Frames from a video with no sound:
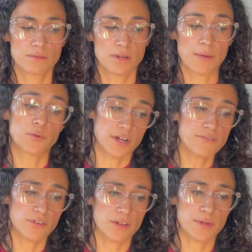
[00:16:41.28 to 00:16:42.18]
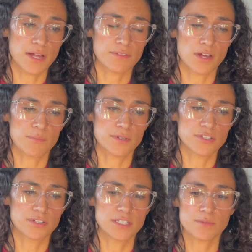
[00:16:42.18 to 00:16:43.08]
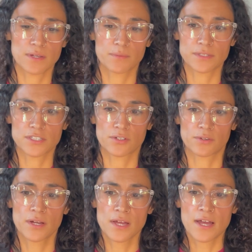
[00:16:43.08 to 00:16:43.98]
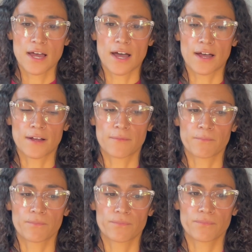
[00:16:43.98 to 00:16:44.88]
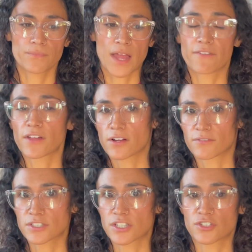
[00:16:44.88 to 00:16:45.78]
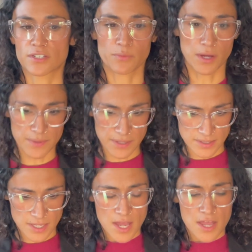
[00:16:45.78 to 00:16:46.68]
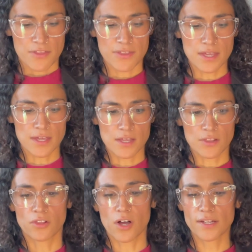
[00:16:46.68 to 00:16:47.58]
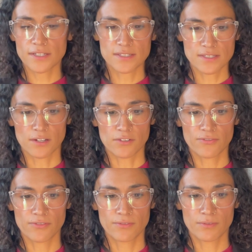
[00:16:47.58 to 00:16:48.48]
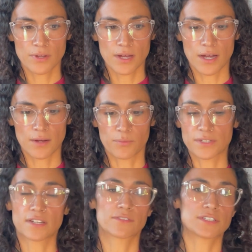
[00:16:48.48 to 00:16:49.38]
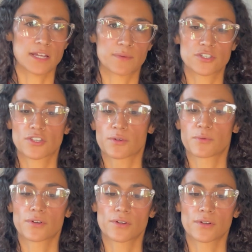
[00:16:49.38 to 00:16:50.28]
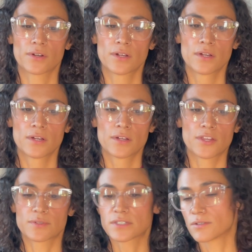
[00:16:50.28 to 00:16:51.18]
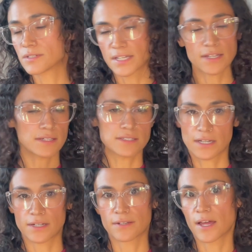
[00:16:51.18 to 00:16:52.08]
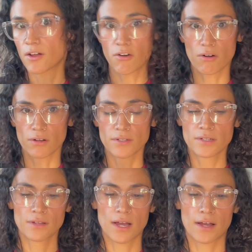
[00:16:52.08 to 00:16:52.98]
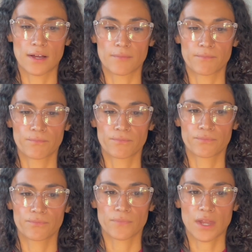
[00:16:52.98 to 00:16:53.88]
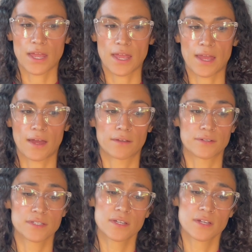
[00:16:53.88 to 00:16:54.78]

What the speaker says: I'm grateful that we had the opportunity to be able to have that conversation as well, because the lot itself was never damaged. There was no digging done at all, and